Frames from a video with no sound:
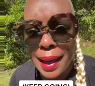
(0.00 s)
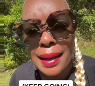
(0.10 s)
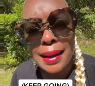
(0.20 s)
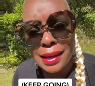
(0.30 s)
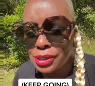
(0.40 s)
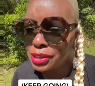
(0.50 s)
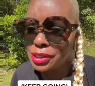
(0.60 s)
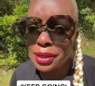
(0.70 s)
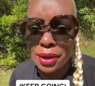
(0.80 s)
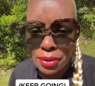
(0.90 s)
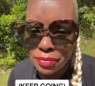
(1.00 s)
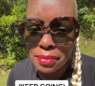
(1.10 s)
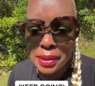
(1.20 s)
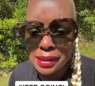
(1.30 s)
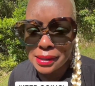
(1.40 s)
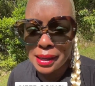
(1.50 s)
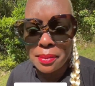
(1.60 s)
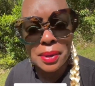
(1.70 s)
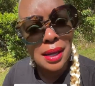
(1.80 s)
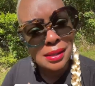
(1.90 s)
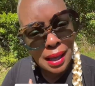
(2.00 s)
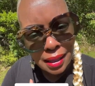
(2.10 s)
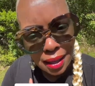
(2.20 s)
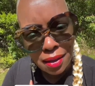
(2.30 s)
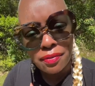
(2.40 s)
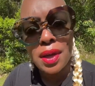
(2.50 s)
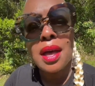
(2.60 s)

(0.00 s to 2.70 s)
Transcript: And that's just a note for me today, because I love